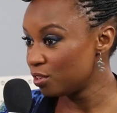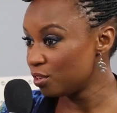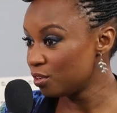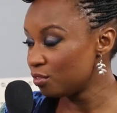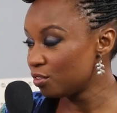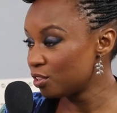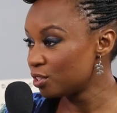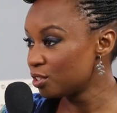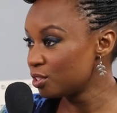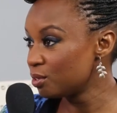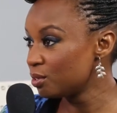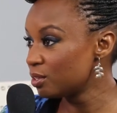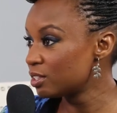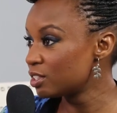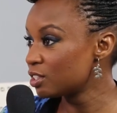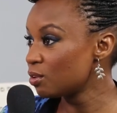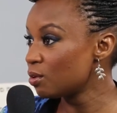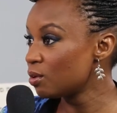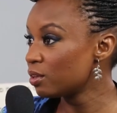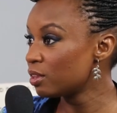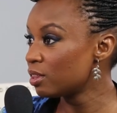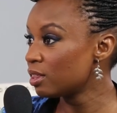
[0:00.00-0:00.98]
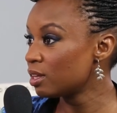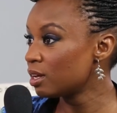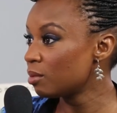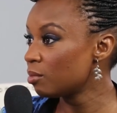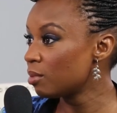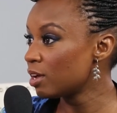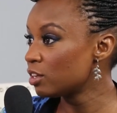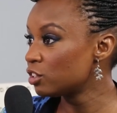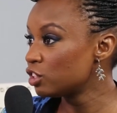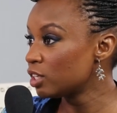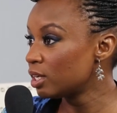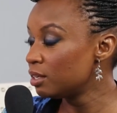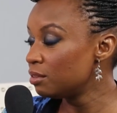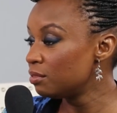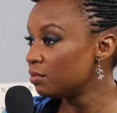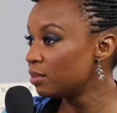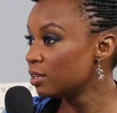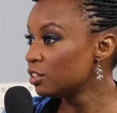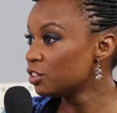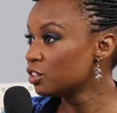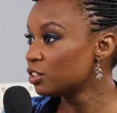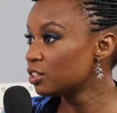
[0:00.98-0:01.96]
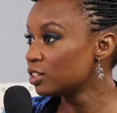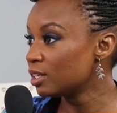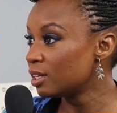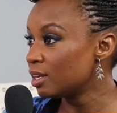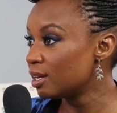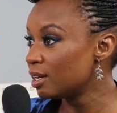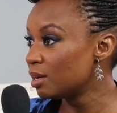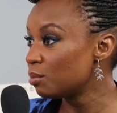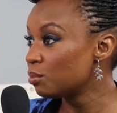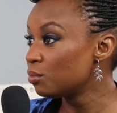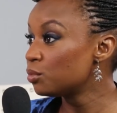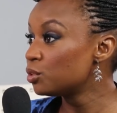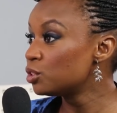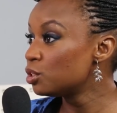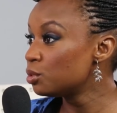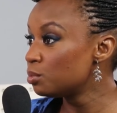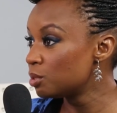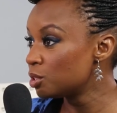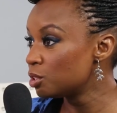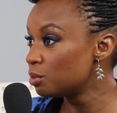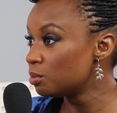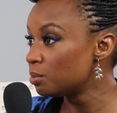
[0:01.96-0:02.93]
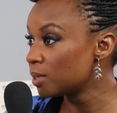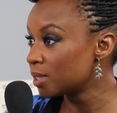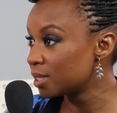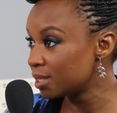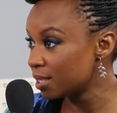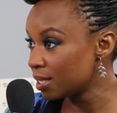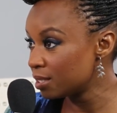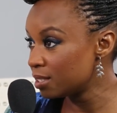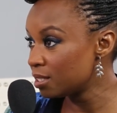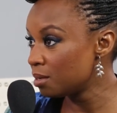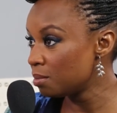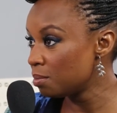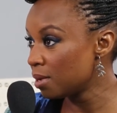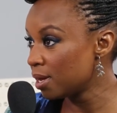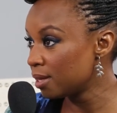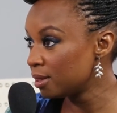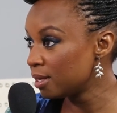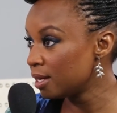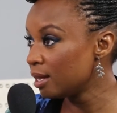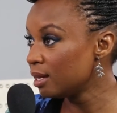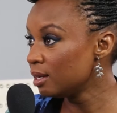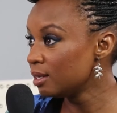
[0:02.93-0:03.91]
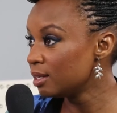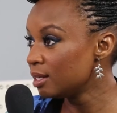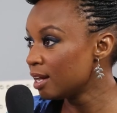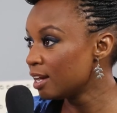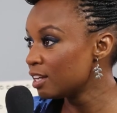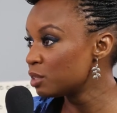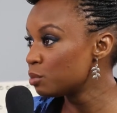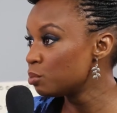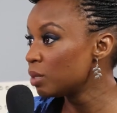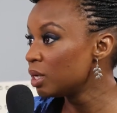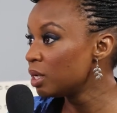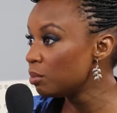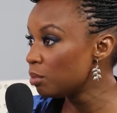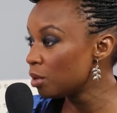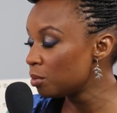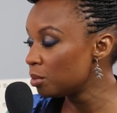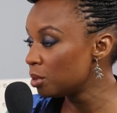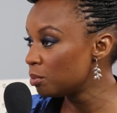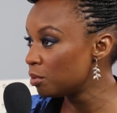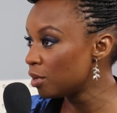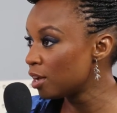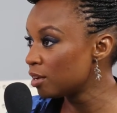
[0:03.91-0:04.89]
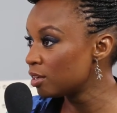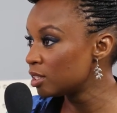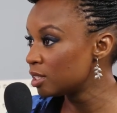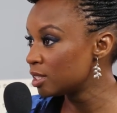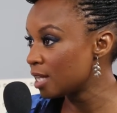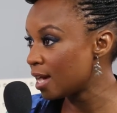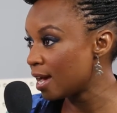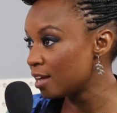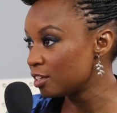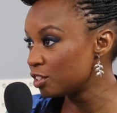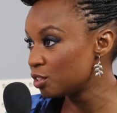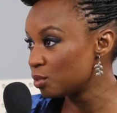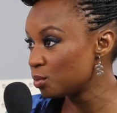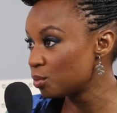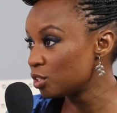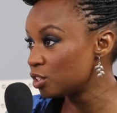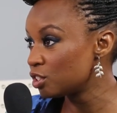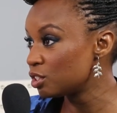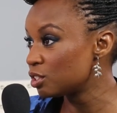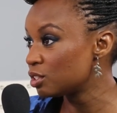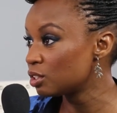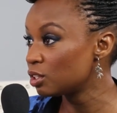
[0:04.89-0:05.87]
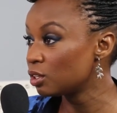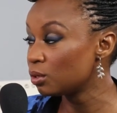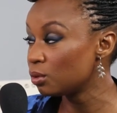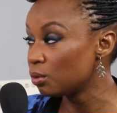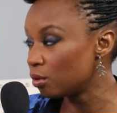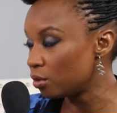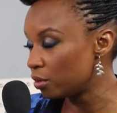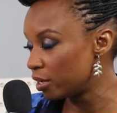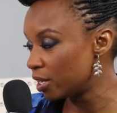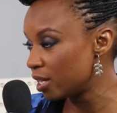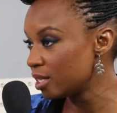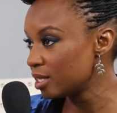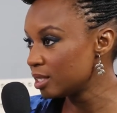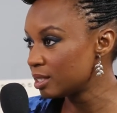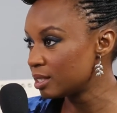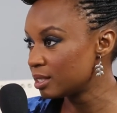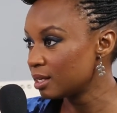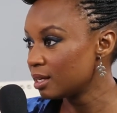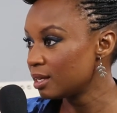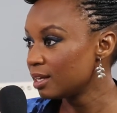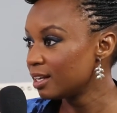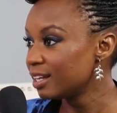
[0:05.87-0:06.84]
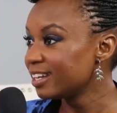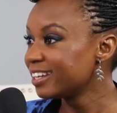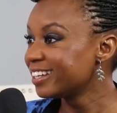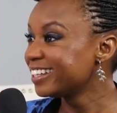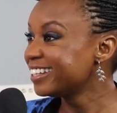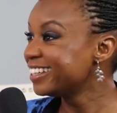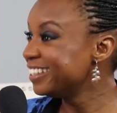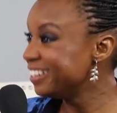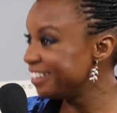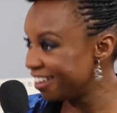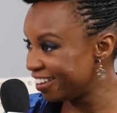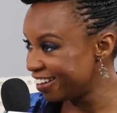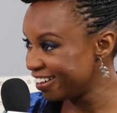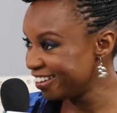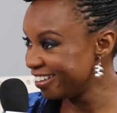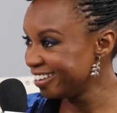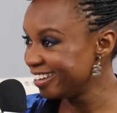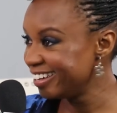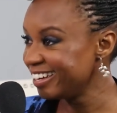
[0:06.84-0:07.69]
Universal. It's called The Thing About Jellyfish, and I'm super, super excited about that. It has Millie Bobby Brown attached, which is glorious. That's excellent. Yeah.